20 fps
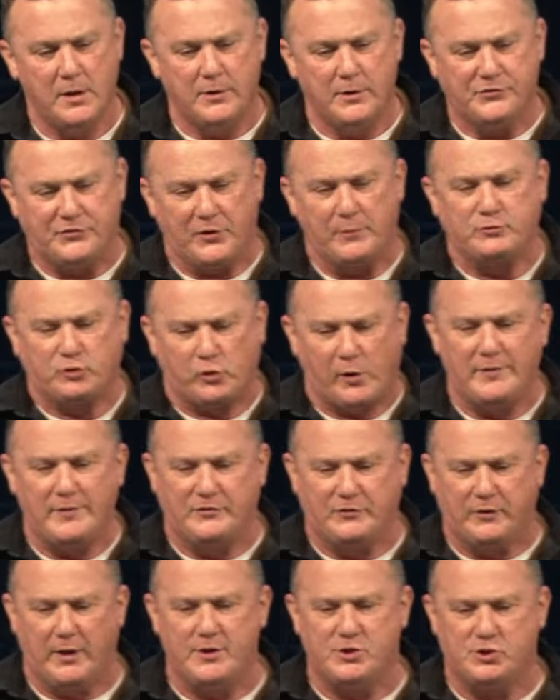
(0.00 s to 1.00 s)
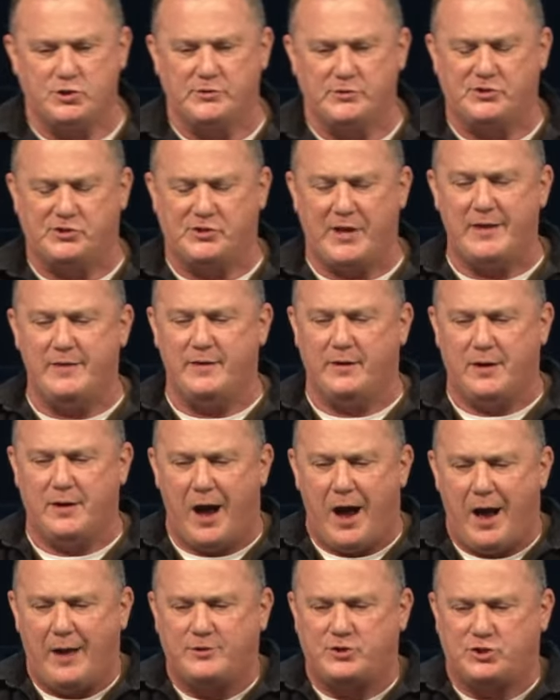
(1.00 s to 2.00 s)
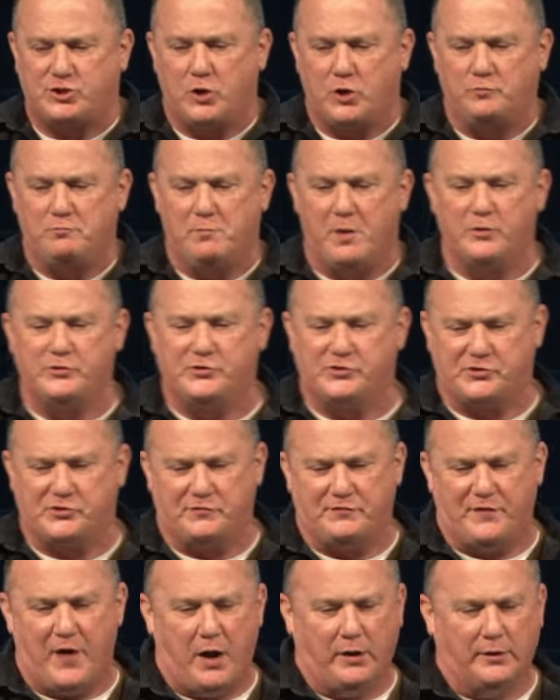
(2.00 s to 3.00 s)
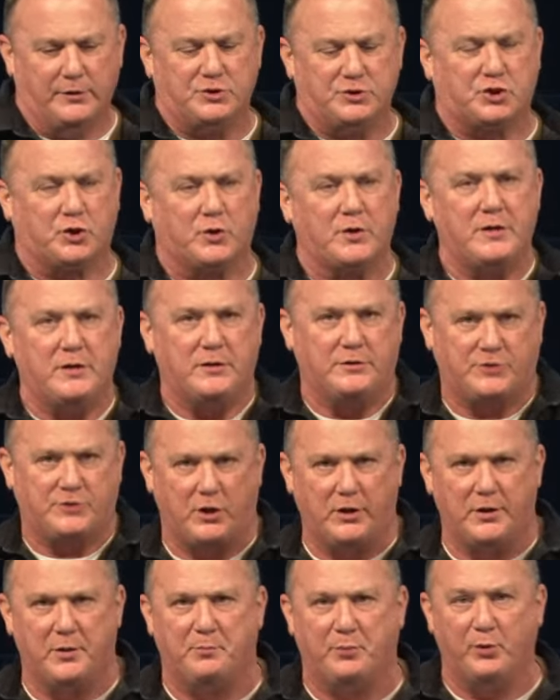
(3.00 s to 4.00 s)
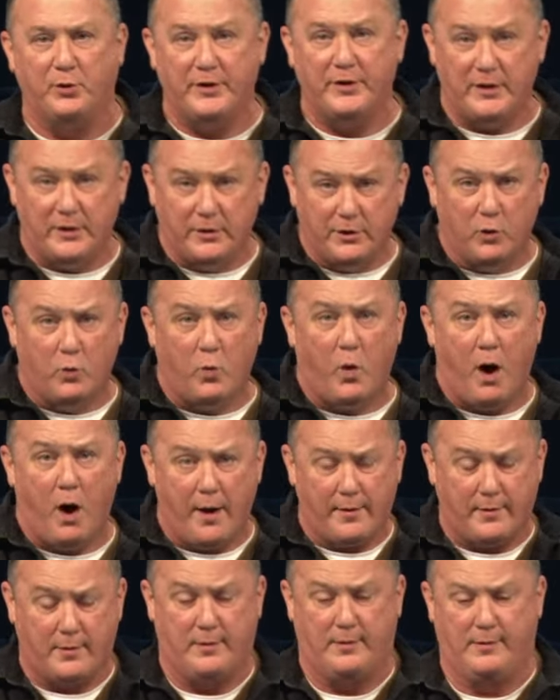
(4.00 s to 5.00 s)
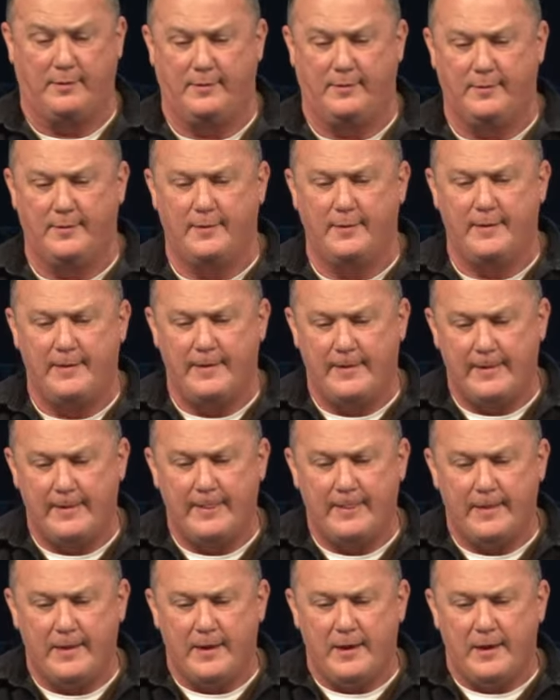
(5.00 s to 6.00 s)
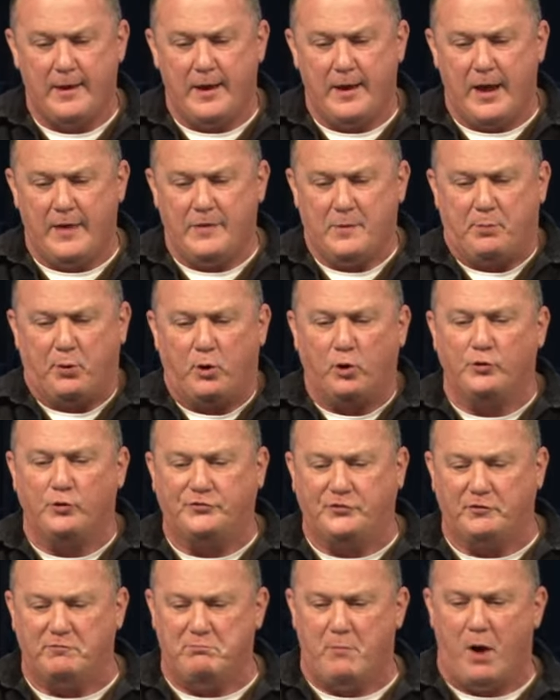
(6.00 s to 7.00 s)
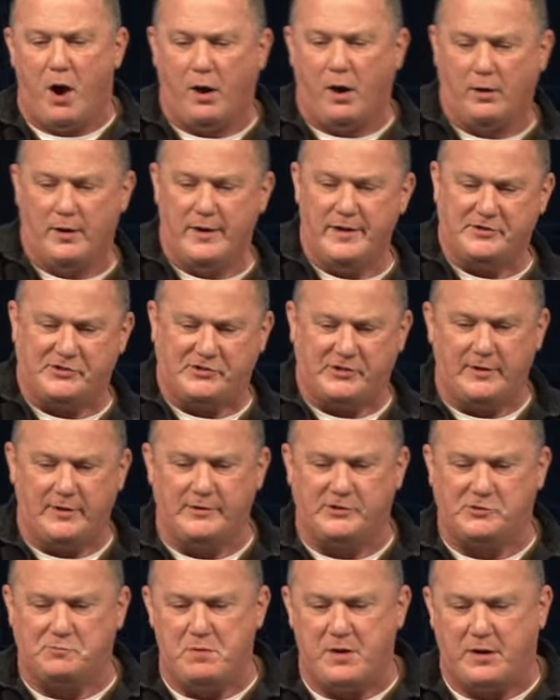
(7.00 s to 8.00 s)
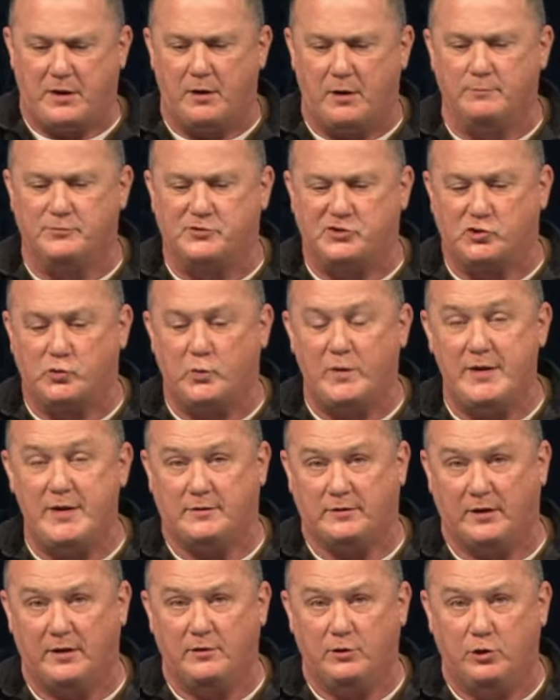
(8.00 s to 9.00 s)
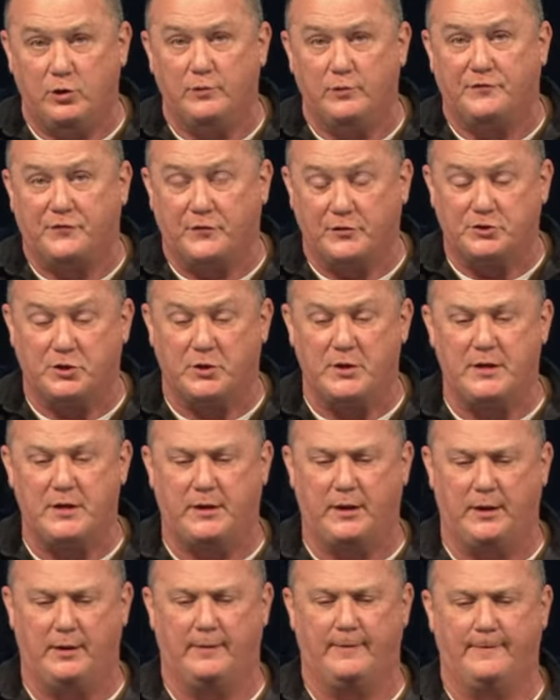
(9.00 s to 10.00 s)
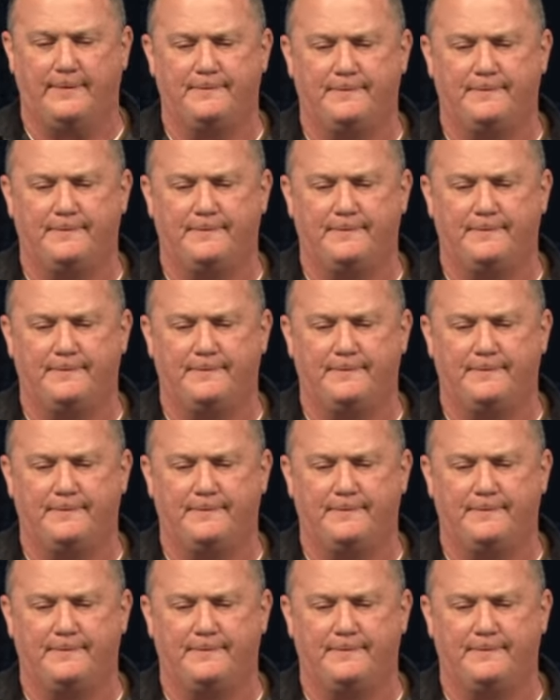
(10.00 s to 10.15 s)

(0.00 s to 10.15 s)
Some translations say that God showed Moses a fallen tree and told him to put it into the water. And the pools of Marah, it says, become sweet and good for drinking.